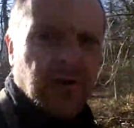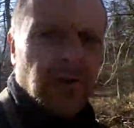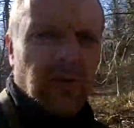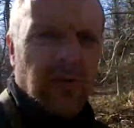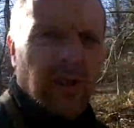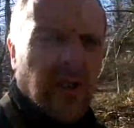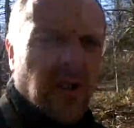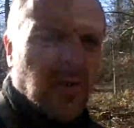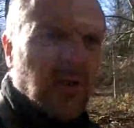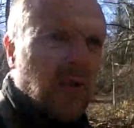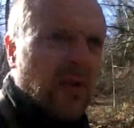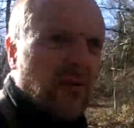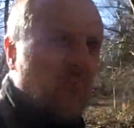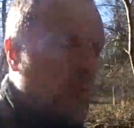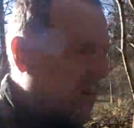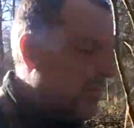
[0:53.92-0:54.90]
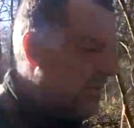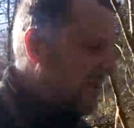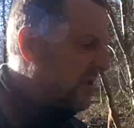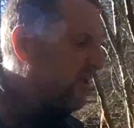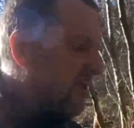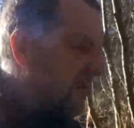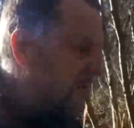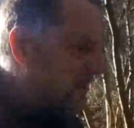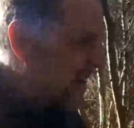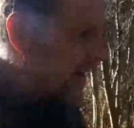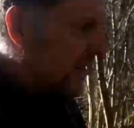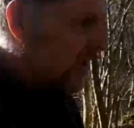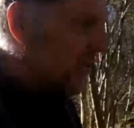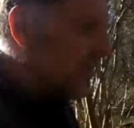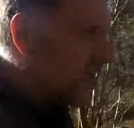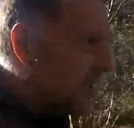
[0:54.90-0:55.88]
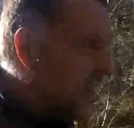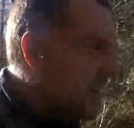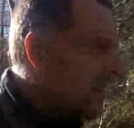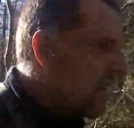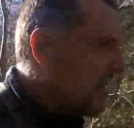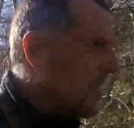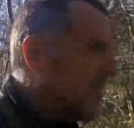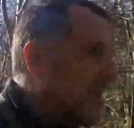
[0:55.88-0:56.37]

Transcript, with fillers: sorry guys, I'm wobbling you are about a good near.